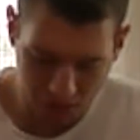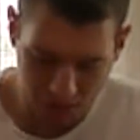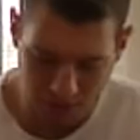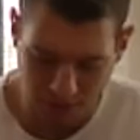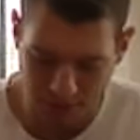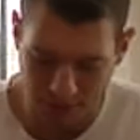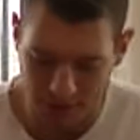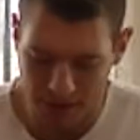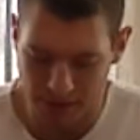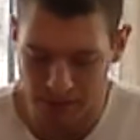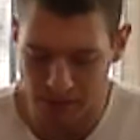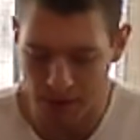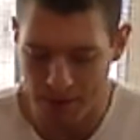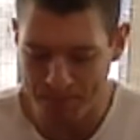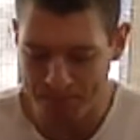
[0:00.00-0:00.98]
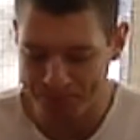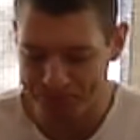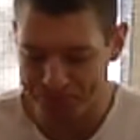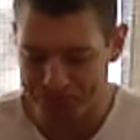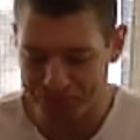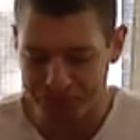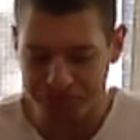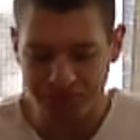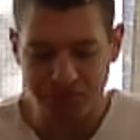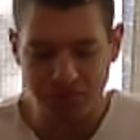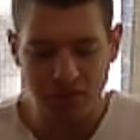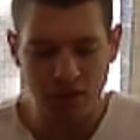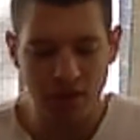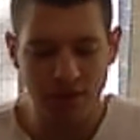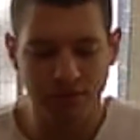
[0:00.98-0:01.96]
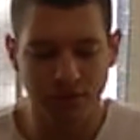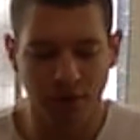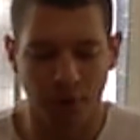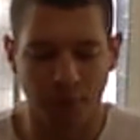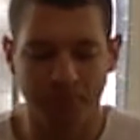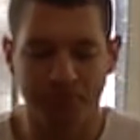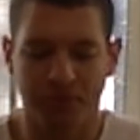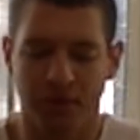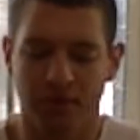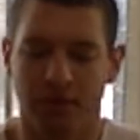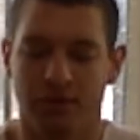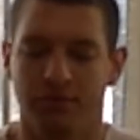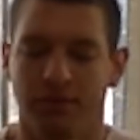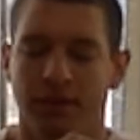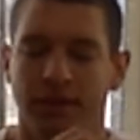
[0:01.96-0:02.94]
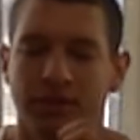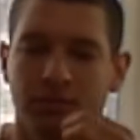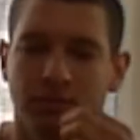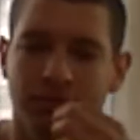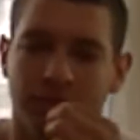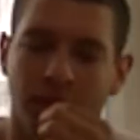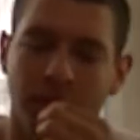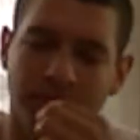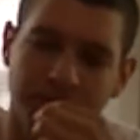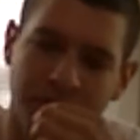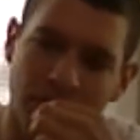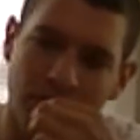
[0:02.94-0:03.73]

or on air a lot. So I'm going to try these ones out.